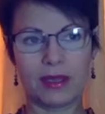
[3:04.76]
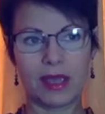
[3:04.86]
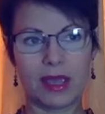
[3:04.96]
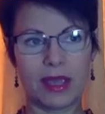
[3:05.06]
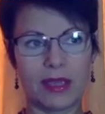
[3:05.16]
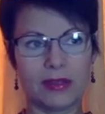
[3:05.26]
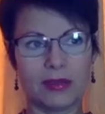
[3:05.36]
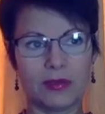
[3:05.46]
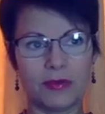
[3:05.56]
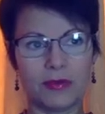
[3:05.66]
and
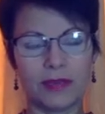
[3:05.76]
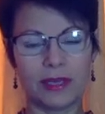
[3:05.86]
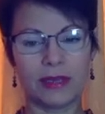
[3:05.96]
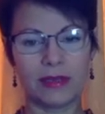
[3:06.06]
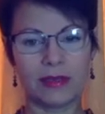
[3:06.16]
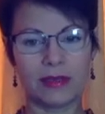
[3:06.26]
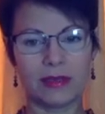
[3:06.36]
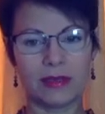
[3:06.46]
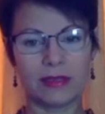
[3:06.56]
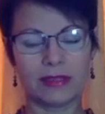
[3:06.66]
you feel
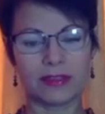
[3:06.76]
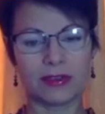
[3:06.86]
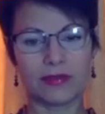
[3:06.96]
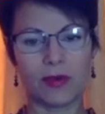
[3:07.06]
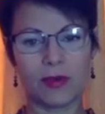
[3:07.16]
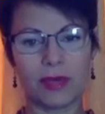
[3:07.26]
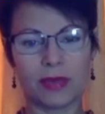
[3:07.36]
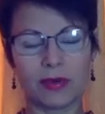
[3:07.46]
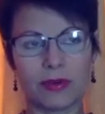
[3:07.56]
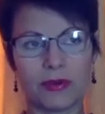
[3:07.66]
claustrophobic
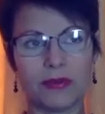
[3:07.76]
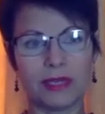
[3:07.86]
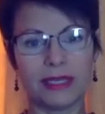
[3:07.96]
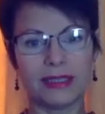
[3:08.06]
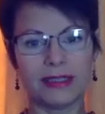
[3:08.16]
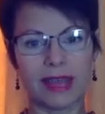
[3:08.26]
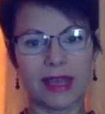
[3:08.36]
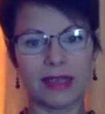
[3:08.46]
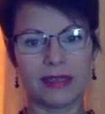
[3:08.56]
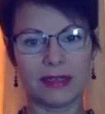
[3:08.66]
or you feel
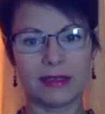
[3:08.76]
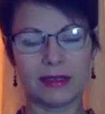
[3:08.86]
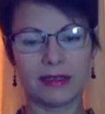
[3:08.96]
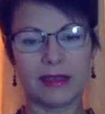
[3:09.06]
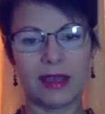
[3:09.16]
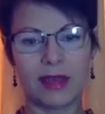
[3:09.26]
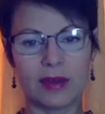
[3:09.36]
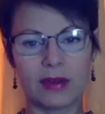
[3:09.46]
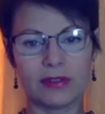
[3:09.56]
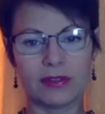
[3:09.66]
anxiety
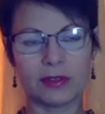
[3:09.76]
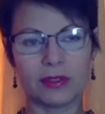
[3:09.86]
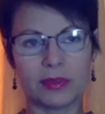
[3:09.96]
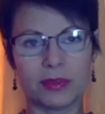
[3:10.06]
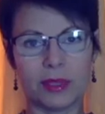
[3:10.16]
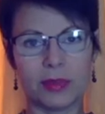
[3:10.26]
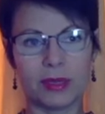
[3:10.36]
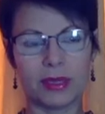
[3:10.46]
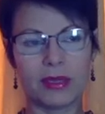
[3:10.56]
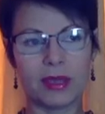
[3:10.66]
around certain
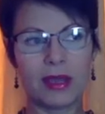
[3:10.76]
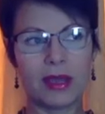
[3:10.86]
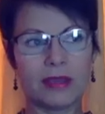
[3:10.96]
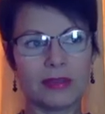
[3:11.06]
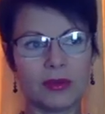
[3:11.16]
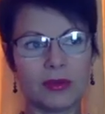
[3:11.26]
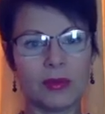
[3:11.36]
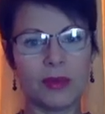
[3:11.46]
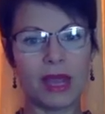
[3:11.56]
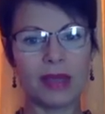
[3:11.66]
people. So
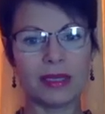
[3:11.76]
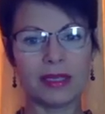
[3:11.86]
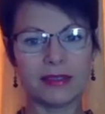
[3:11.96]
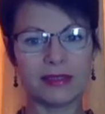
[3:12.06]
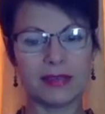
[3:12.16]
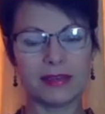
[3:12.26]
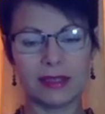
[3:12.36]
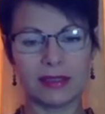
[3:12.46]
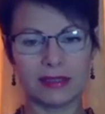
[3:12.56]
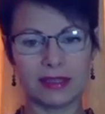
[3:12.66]
your body is giving
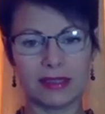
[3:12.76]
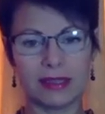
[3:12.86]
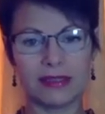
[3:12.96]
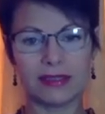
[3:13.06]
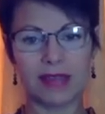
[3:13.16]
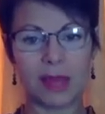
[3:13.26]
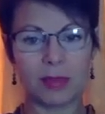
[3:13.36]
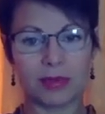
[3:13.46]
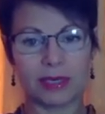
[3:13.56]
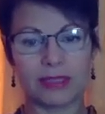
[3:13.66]
you signals, it's
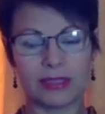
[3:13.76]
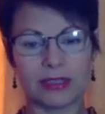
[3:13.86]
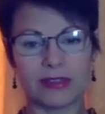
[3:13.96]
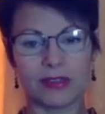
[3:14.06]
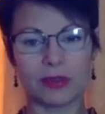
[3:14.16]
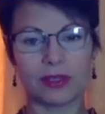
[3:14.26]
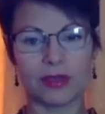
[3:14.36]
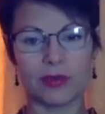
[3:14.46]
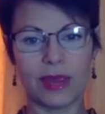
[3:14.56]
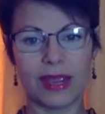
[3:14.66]
operating in a
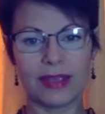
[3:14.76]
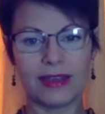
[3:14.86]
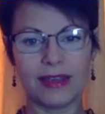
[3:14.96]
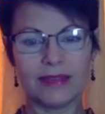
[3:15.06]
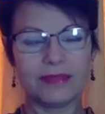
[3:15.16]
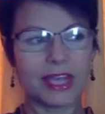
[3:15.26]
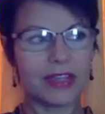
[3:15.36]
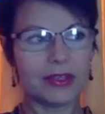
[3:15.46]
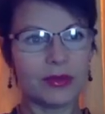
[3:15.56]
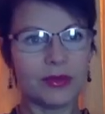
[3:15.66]
certain way,
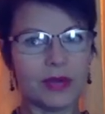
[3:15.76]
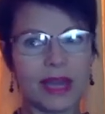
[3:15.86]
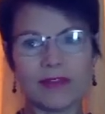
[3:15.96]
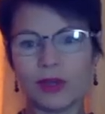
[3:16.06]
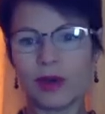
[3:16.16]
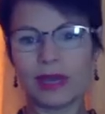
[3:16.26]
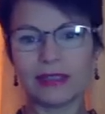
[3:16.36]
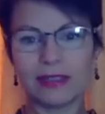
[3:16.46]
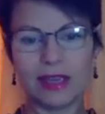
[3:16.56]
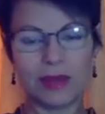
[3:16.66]
and you have no
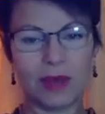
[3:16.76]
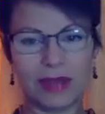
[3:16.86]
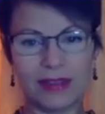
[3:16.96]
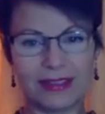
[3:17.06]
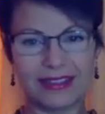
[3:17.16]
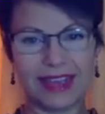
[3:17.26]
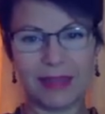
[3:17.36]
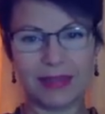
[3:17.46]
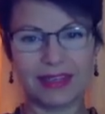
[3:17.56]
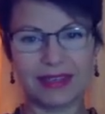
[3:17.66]
idea why this is
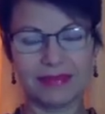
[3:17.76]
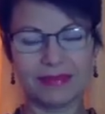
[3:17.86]
happening.